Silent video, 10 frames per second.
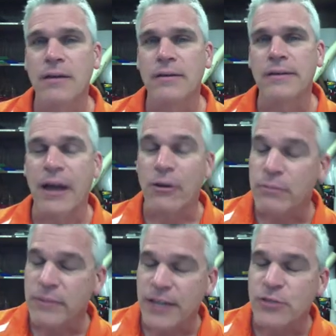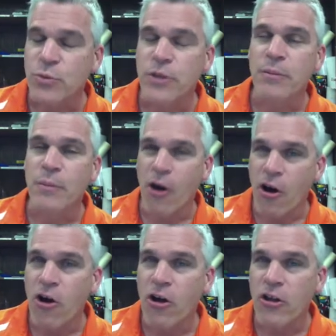Now, yes, we
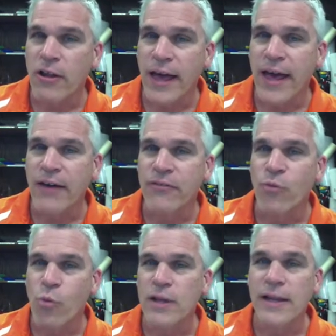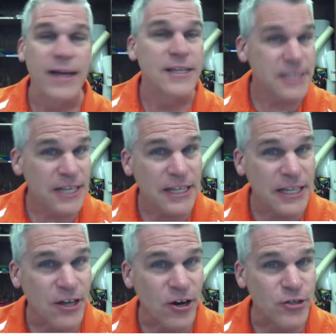all have one leg slightly
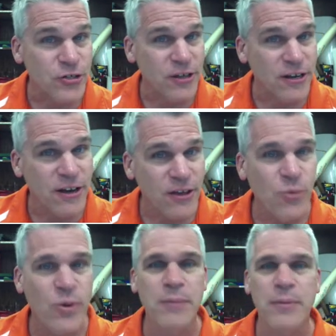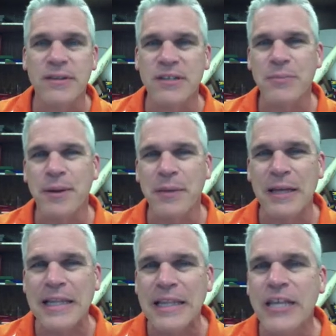larger than another one, but this might be a
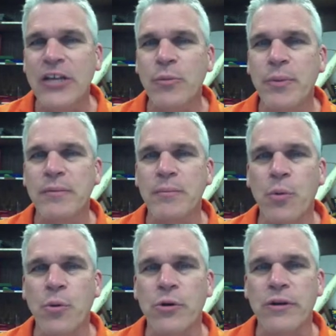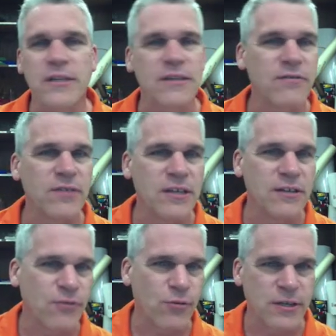little bit more inconvenient
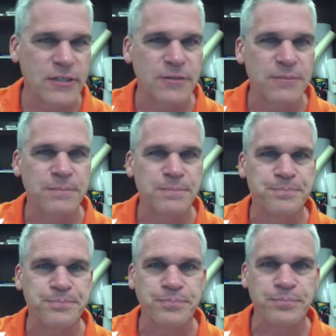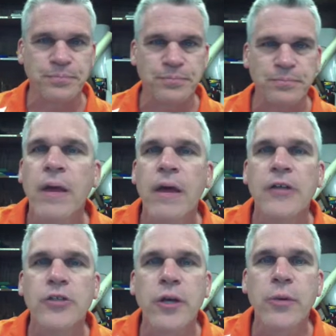for us.
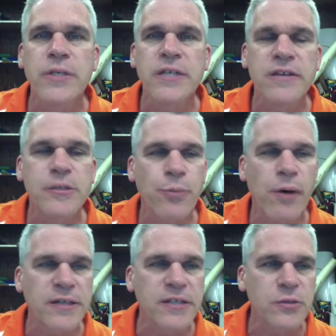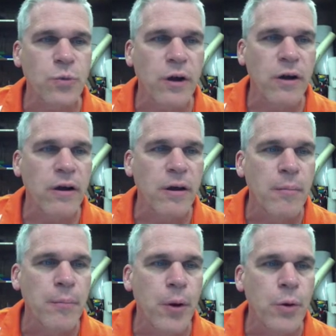So here we see this process where
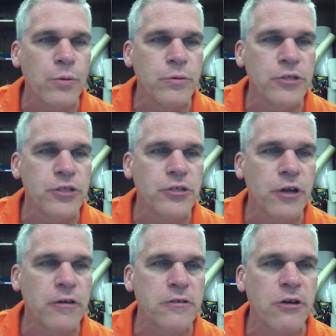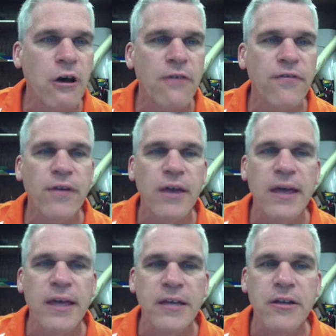bone starts off
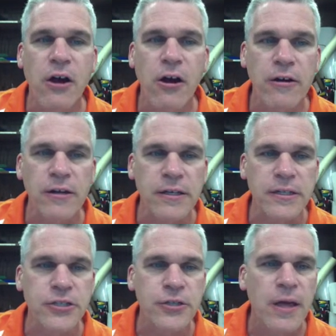in cartilage.